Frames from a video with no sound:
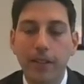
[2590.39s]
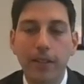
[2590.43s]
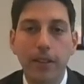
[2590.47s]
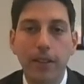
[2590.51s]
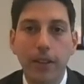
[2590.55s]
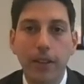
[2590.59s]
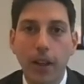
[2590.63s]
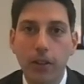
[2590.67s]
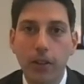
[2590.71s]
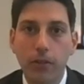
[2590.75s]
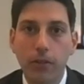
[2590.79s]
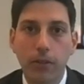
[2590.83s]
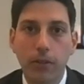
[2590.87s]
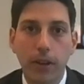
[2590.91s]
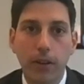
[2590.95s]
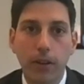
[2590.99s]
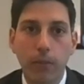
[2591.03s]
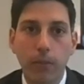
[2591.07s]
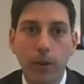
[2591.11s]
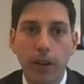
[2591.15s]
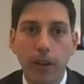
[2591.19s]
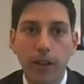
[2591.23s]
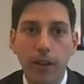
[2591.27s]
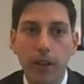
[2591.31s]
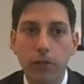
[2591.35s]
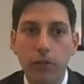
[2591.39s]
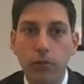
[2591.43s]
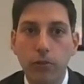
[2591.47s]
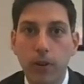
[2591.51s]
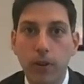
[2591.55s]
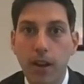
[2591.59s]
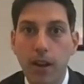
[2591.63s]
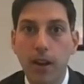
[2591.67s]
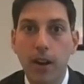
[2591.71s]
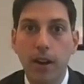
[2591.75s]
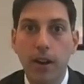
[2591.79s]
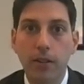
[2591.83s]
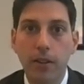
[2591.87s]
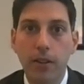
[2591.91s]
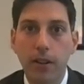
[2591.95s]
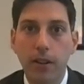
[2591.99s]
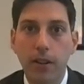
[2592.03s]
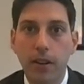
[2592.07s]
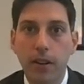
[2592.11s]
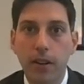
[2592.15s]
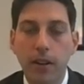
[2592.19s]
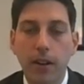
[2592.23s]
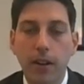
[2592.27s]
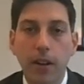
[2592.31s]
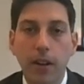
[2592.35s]
the country, we're going to treat it
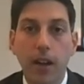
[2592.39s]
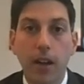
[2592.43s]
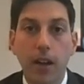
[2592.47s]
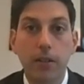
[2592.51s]
under